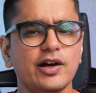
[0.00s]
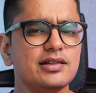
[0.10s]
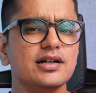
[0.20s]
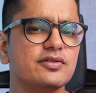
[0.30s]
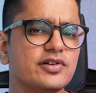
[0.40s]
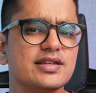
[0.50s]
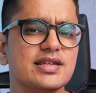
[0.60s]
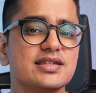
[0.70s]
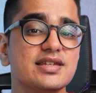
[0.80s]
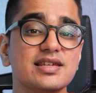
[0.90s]
while the difference
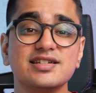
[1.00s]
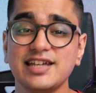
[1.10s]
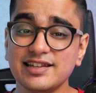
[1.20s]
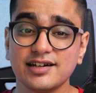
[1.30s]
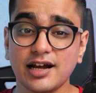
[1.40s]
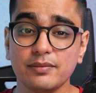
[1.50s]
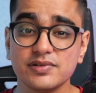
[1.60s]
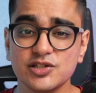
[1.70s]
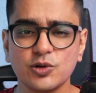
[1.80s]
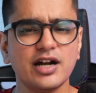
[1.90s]
is just 10
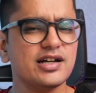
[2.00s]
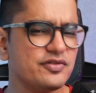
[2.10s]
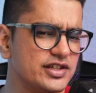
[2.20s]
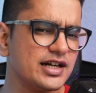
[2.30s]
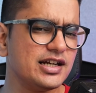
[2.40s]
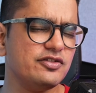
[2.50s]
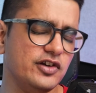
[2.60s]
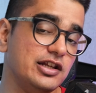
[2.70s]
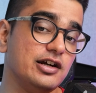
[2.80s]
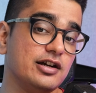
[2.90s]
grams, you can definitely
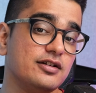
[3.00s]
feel it.